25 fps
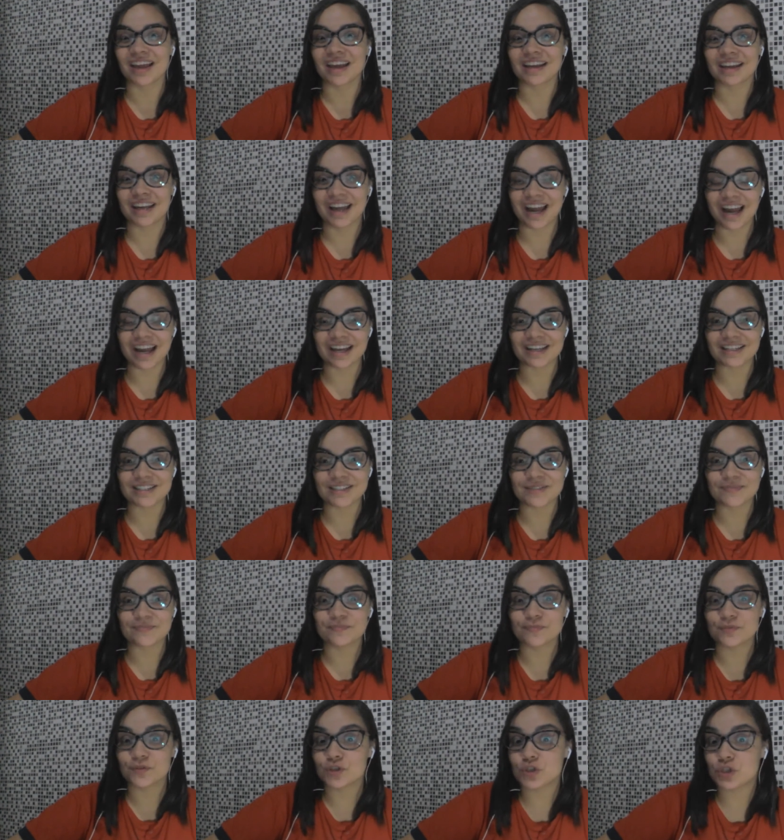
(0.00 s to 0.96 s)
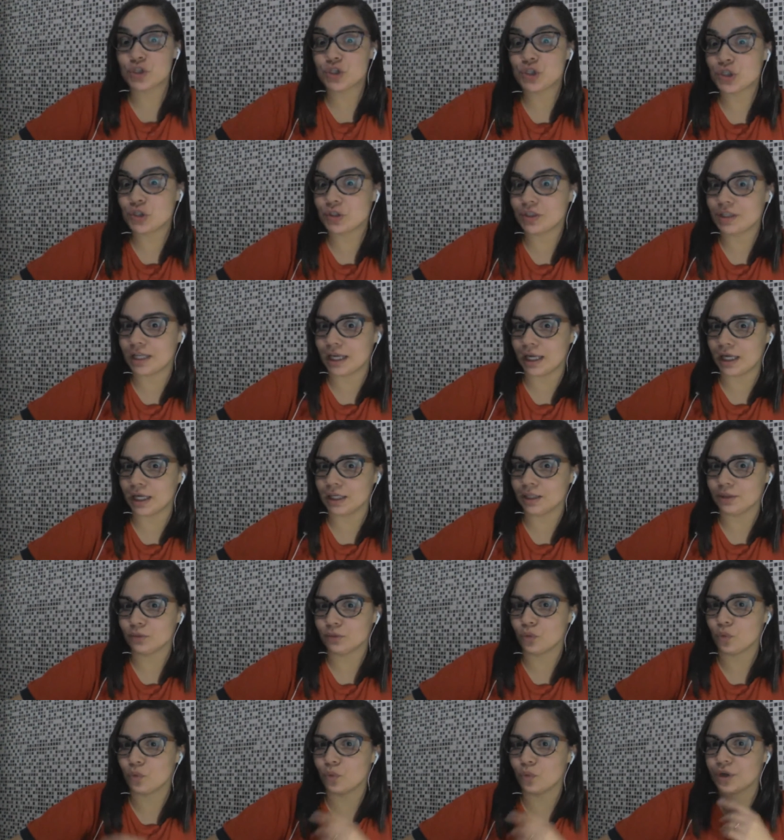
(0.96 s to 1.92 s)
Guys, today
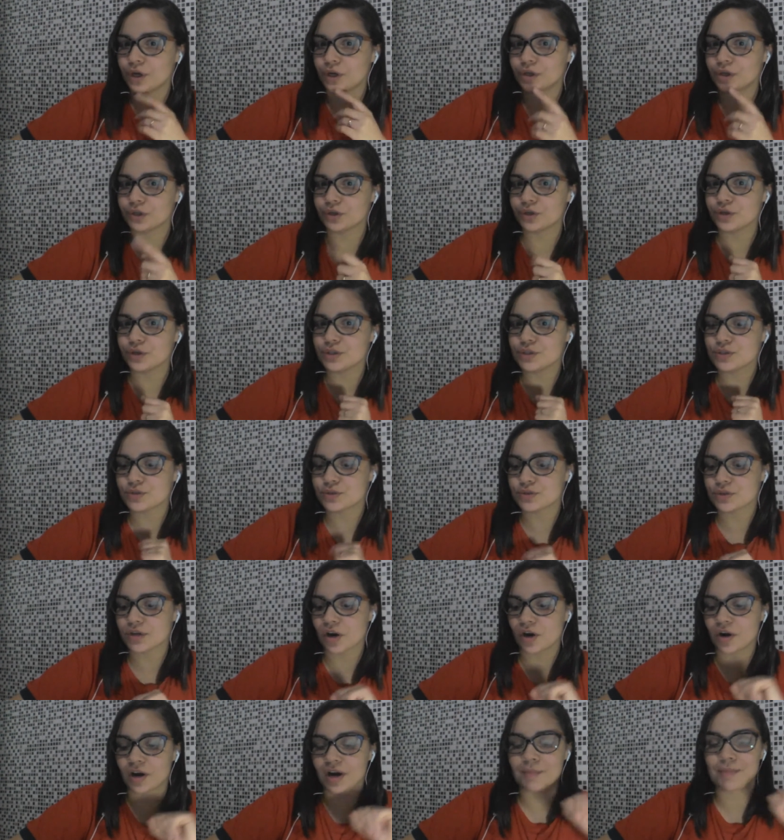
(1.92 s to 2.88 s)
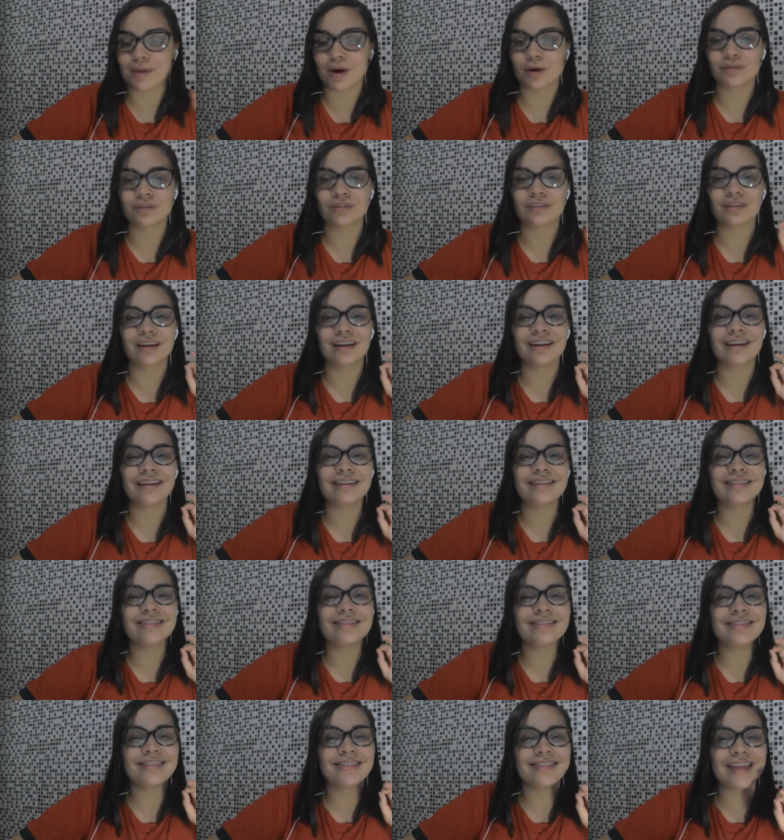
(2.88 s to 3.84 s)
we are going to talk about
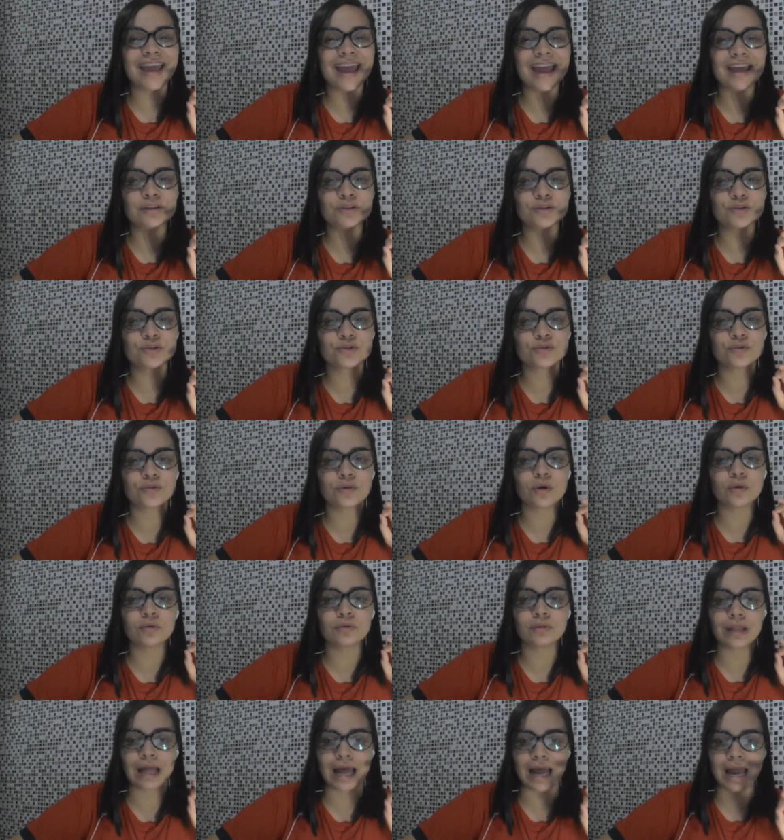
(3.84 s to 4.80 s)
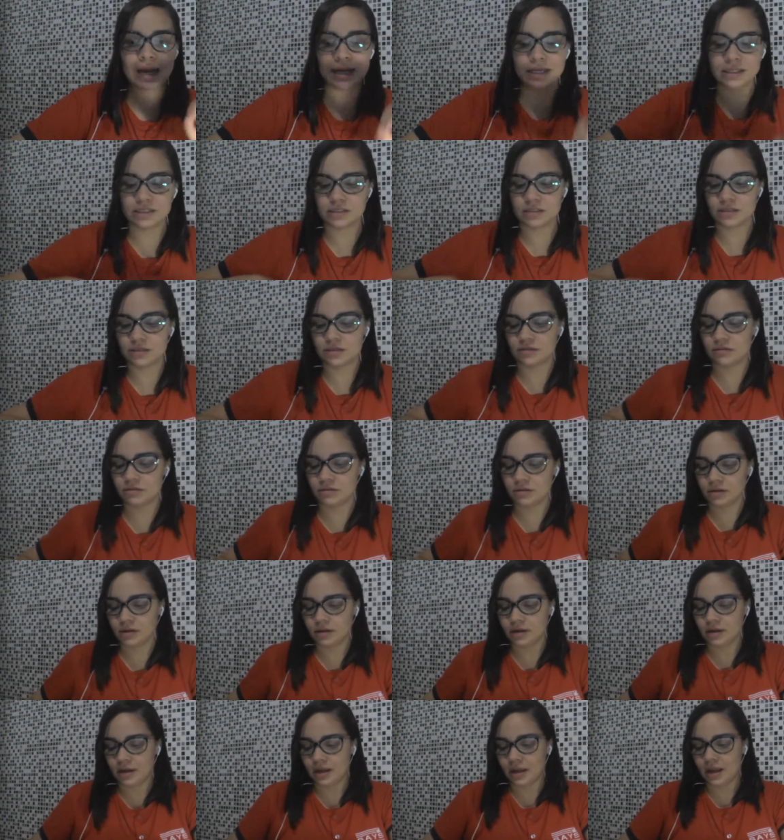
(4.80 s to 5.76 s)
natural light
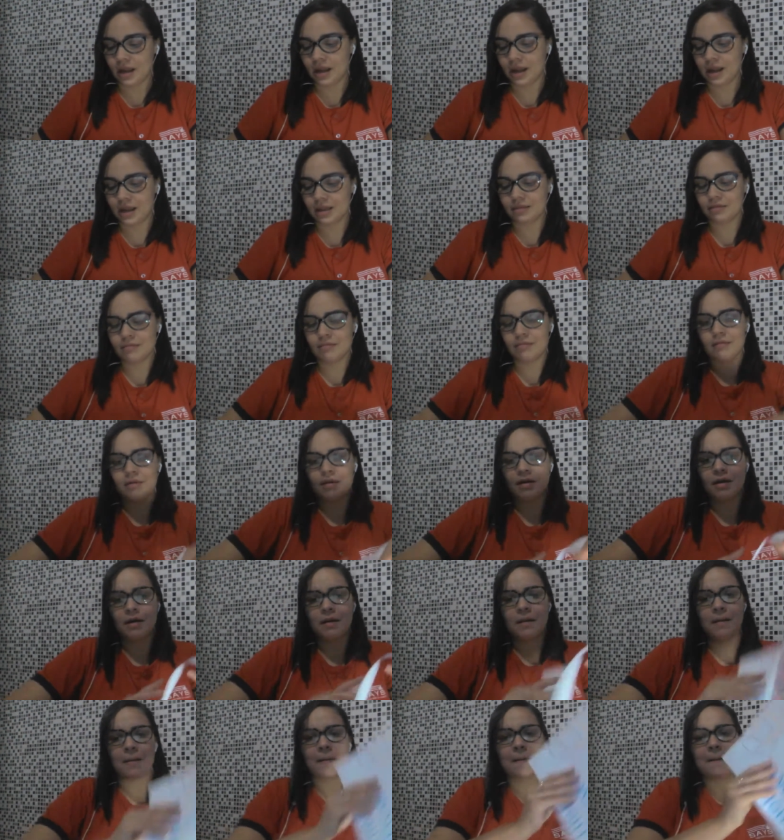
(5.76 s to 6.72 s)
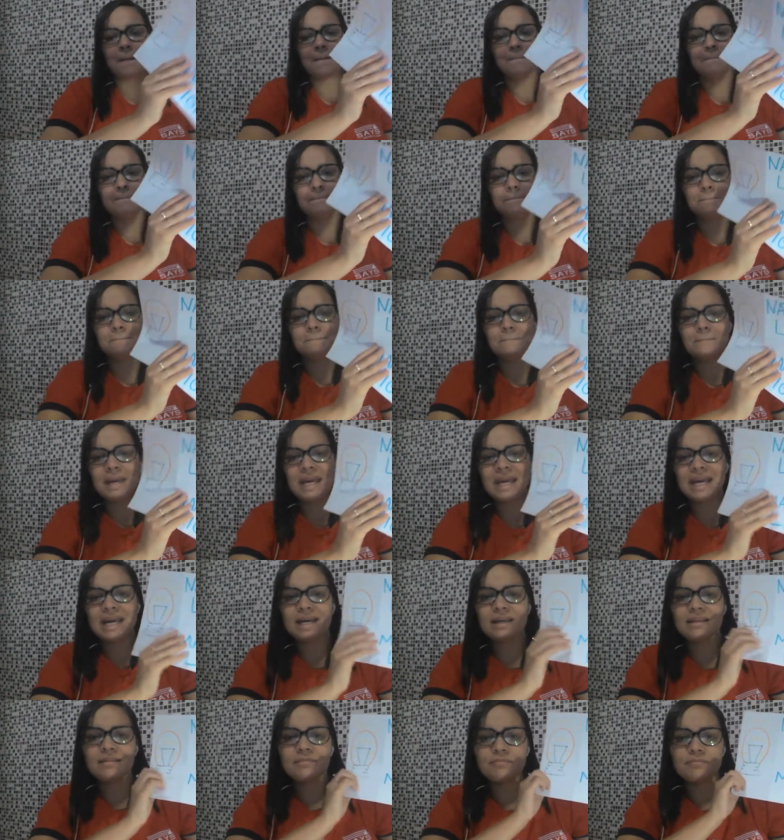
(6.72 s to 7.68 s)
and
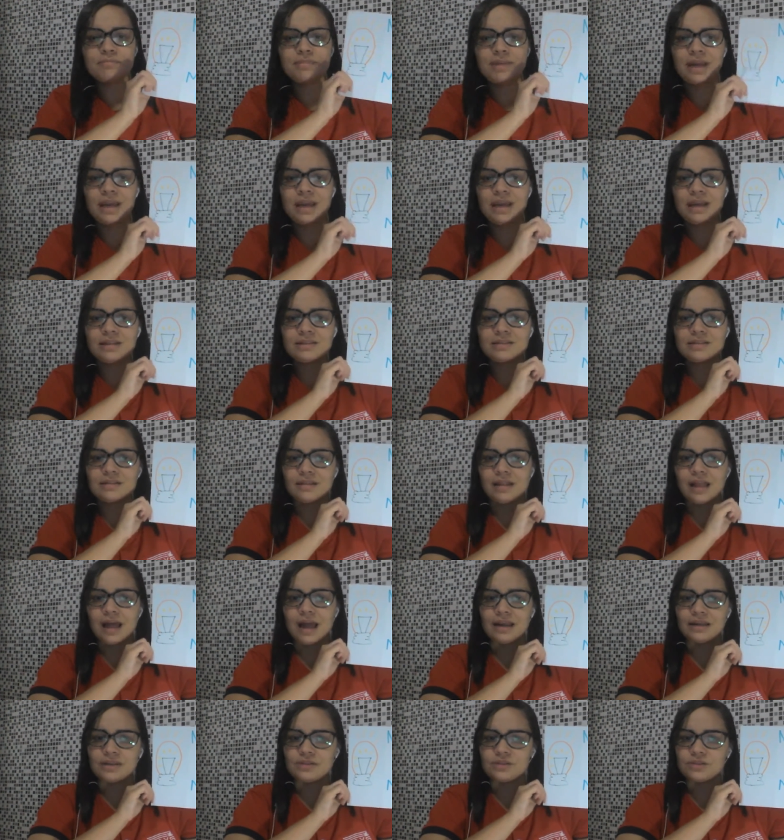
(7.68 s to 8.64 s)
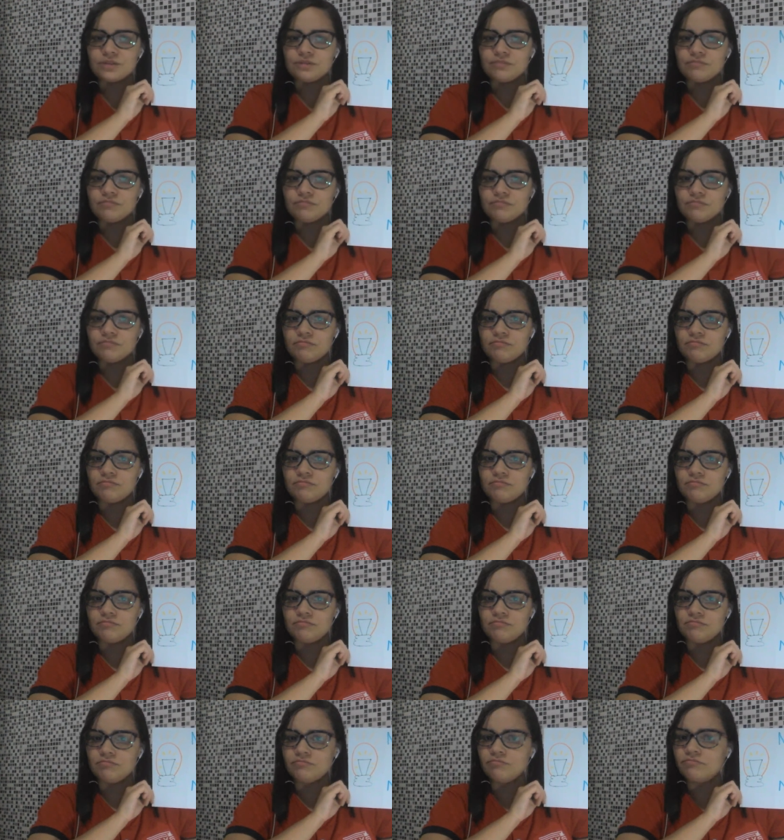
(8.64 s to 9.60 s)
man-made light.
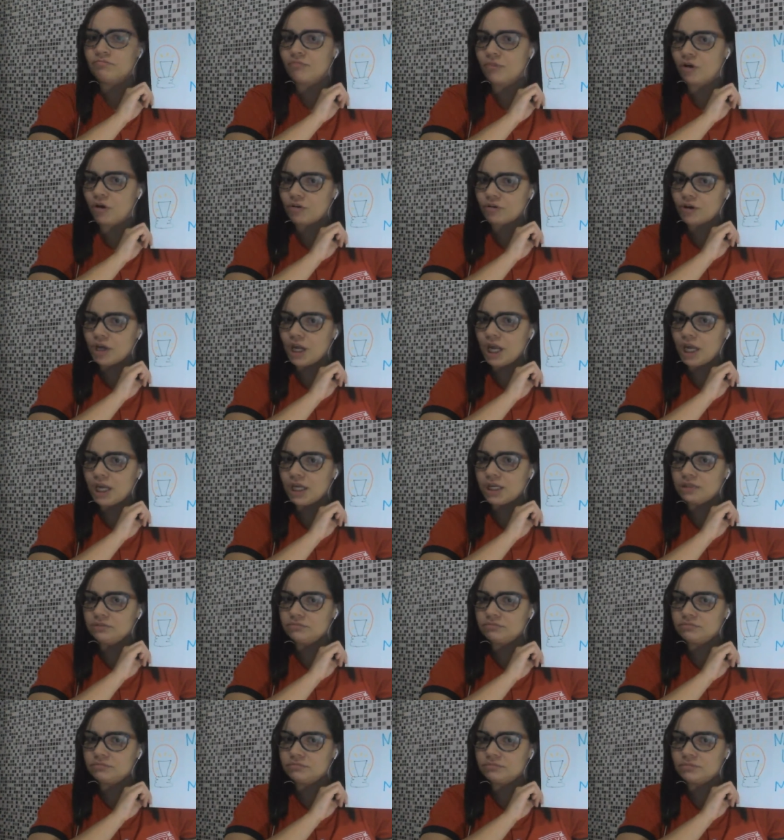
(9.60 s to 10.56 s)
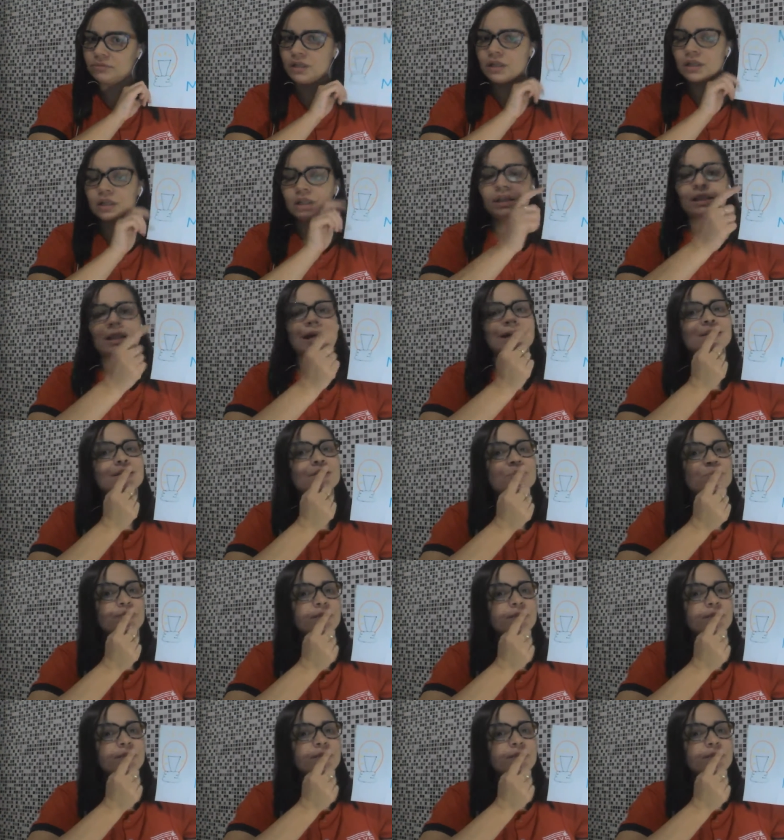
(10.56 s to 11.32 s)
Okay? Let's